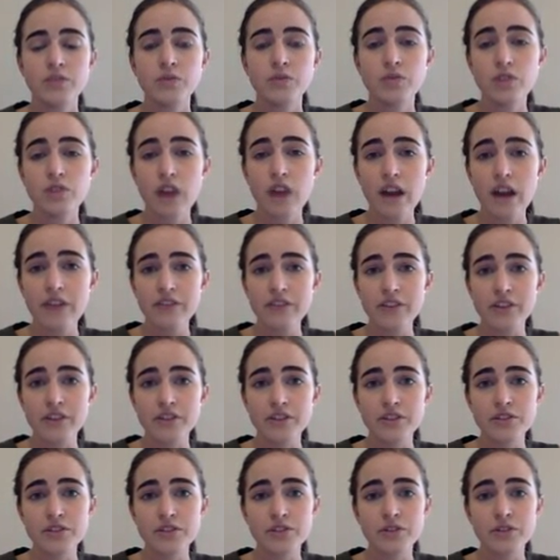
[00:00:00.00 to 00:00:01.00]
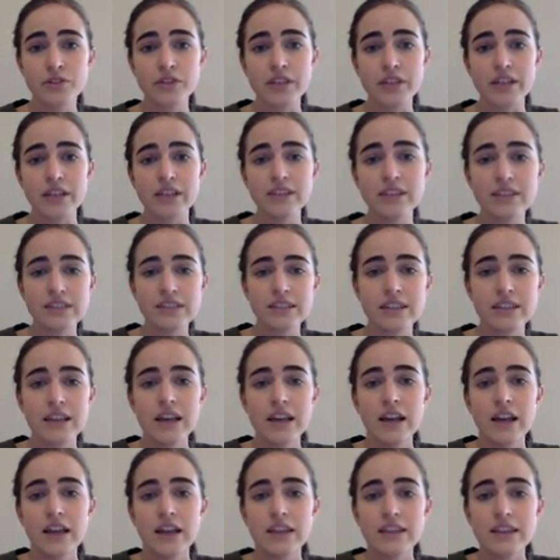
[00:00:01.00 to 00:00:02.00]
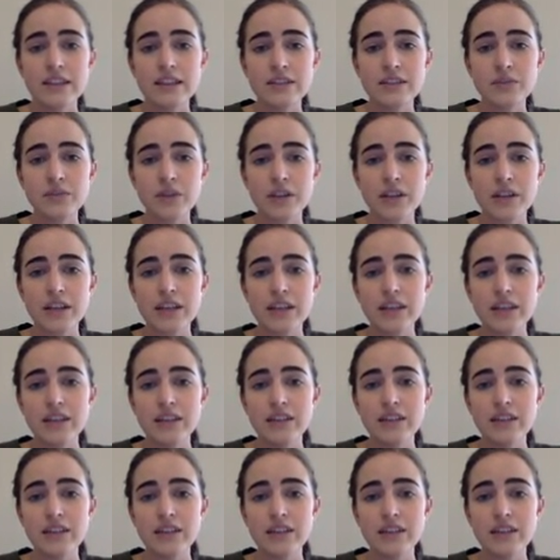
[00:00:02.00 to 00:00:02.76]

we'll graph those two things. This one here